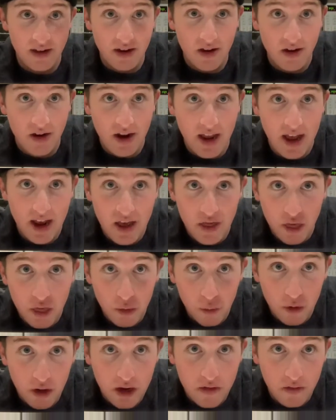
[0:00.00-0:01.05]
All right, I got
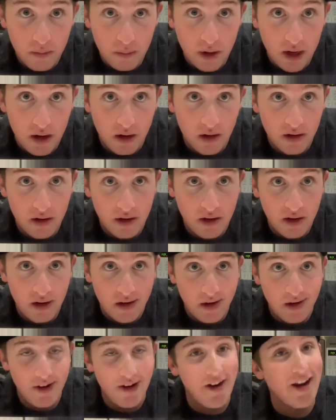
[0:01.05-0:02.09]
3 of them here.
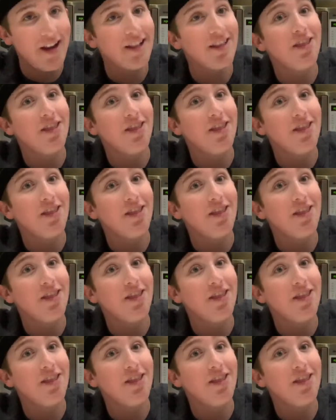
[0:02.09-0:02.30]
All right,